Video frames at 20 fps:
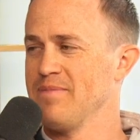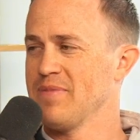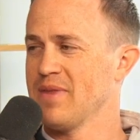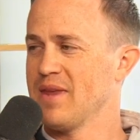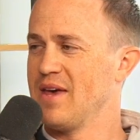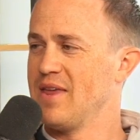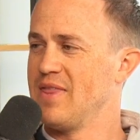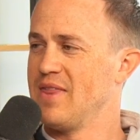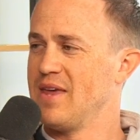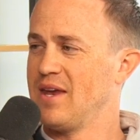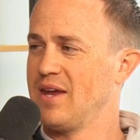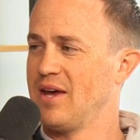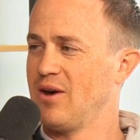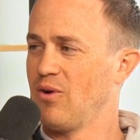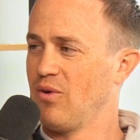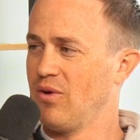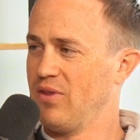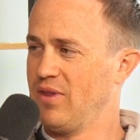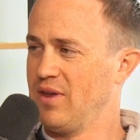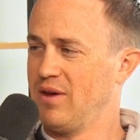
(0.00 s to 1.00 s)
And then
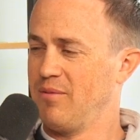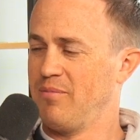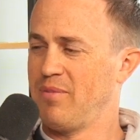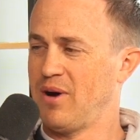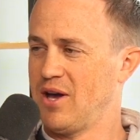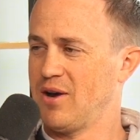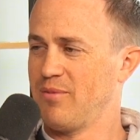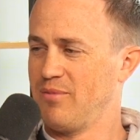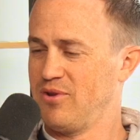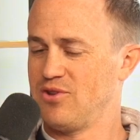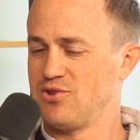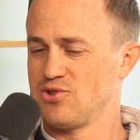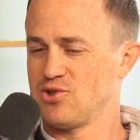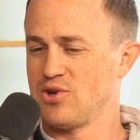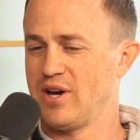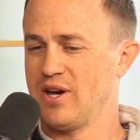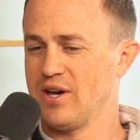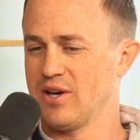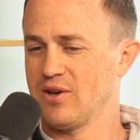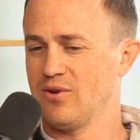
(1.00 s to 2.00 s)
at the bottom of the
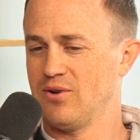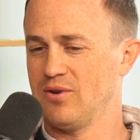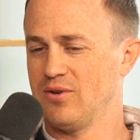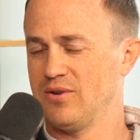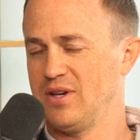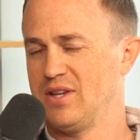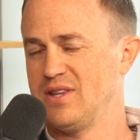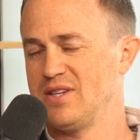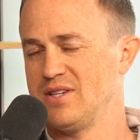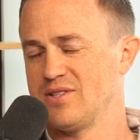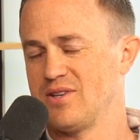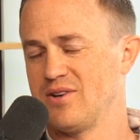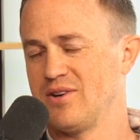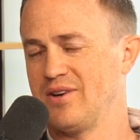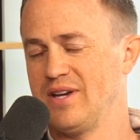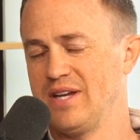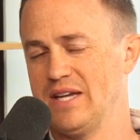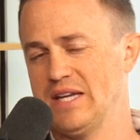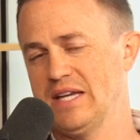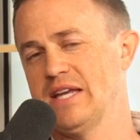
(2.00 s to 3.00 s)
triangle, and these
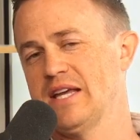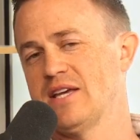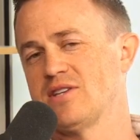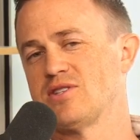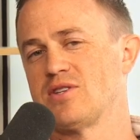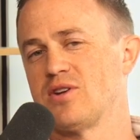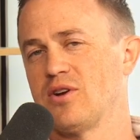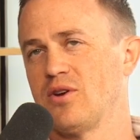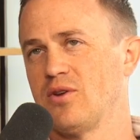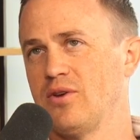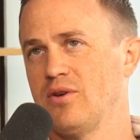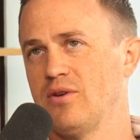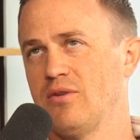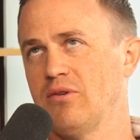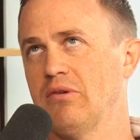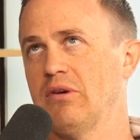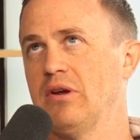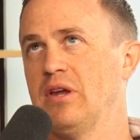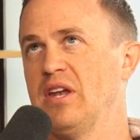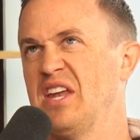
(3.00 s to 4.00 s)
aren't necessarily
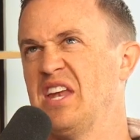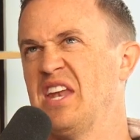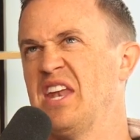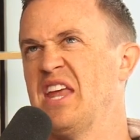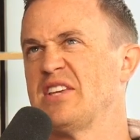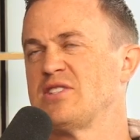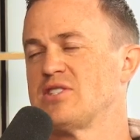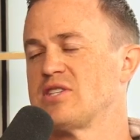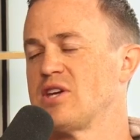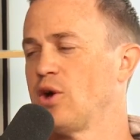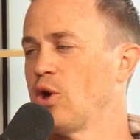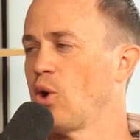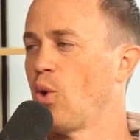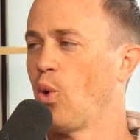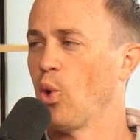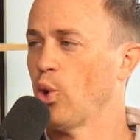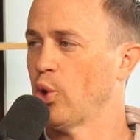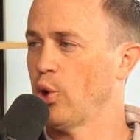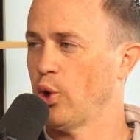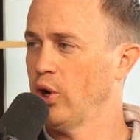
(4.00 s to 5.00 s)
in a necessary
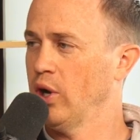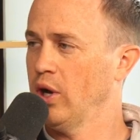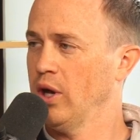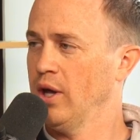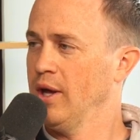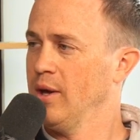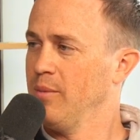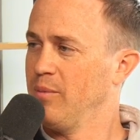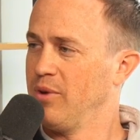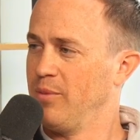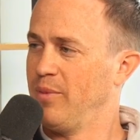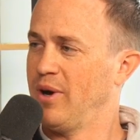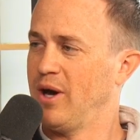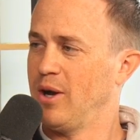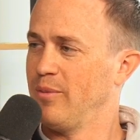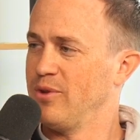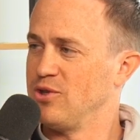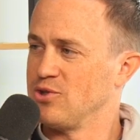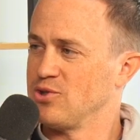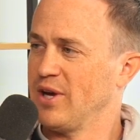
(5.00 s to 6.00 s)
order, but the
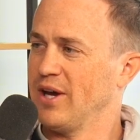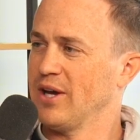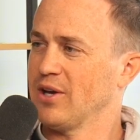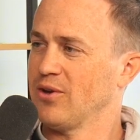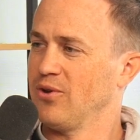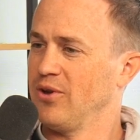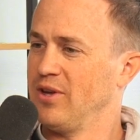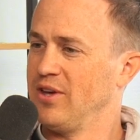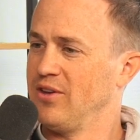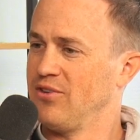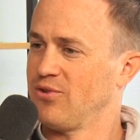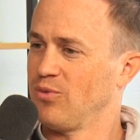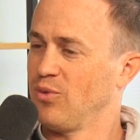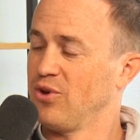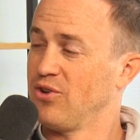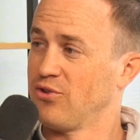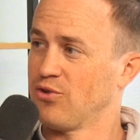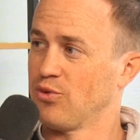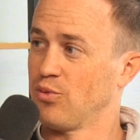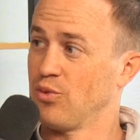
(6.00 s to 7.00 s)
bottom of the triangle is, what
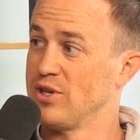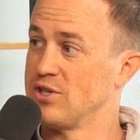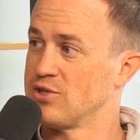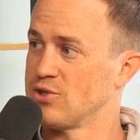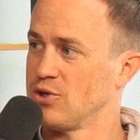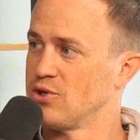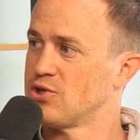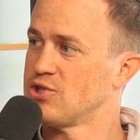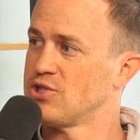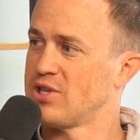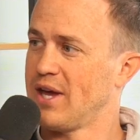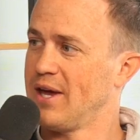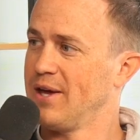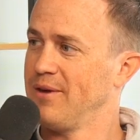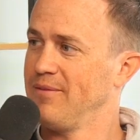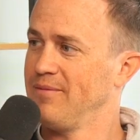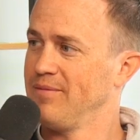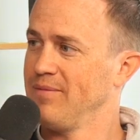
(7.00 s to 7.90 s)
does the research say?